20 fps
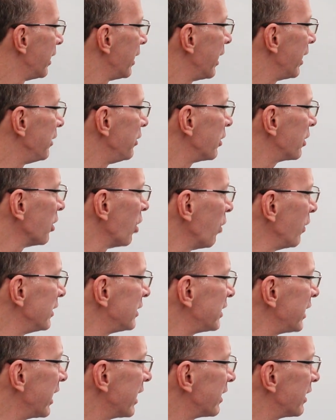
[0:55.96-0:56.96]
And you could always
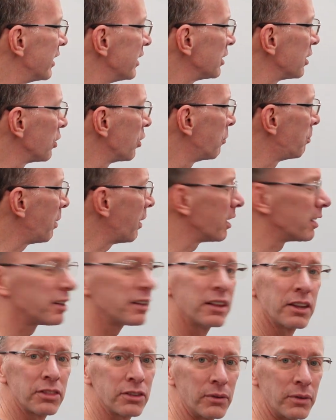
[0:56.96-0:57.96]
take this little part of
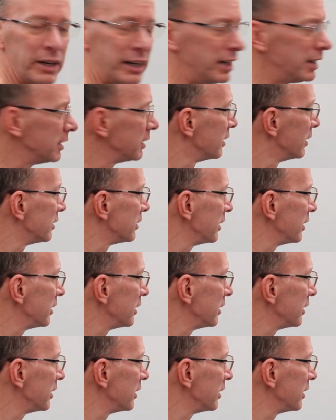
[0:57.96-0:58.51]
the three,